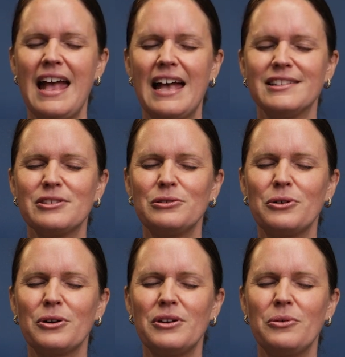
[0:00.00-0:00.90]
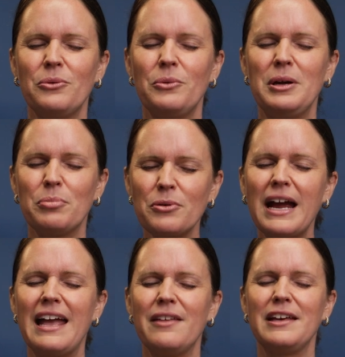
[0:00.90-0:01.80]
And so, Lord, we
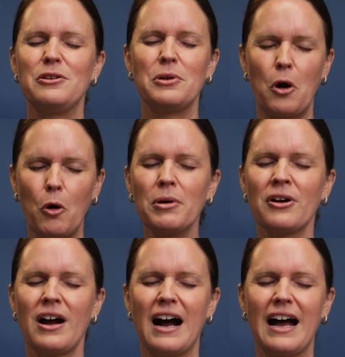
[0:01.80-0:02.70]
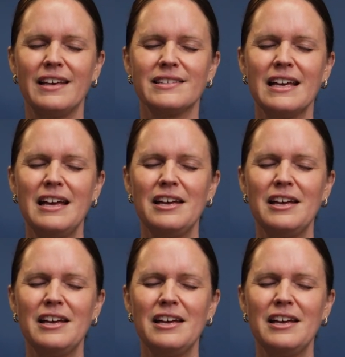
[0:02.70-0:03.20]
pray that you would open our eyes,